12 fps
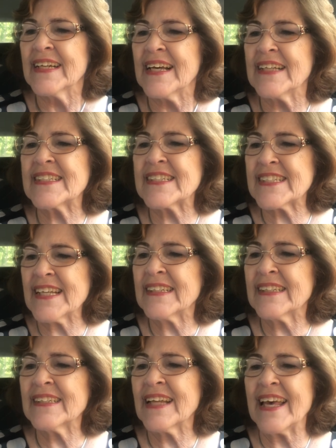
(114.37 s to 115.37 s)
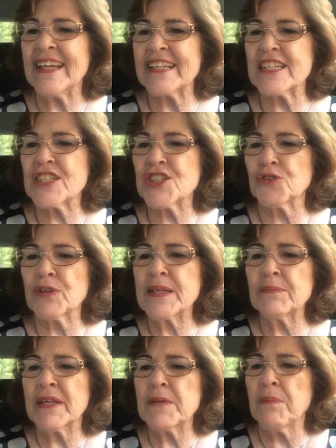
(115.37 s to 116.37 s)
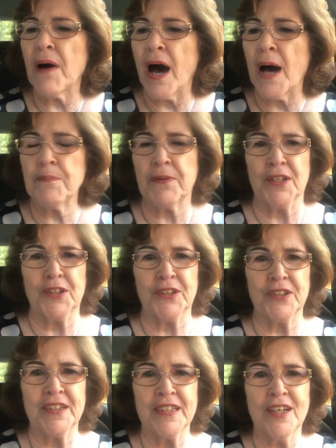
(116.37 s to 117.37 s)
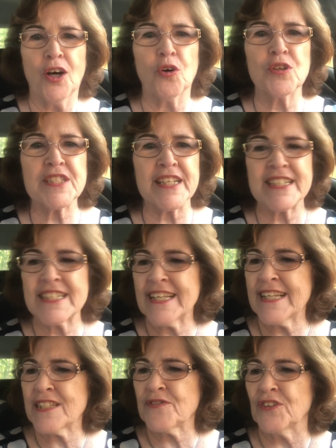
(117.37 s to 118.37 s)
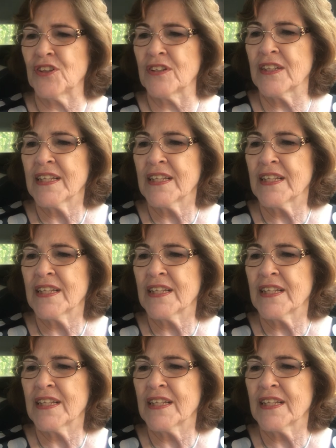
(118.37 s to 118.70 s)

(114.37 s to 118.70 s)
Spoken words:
and extremely popular or successful.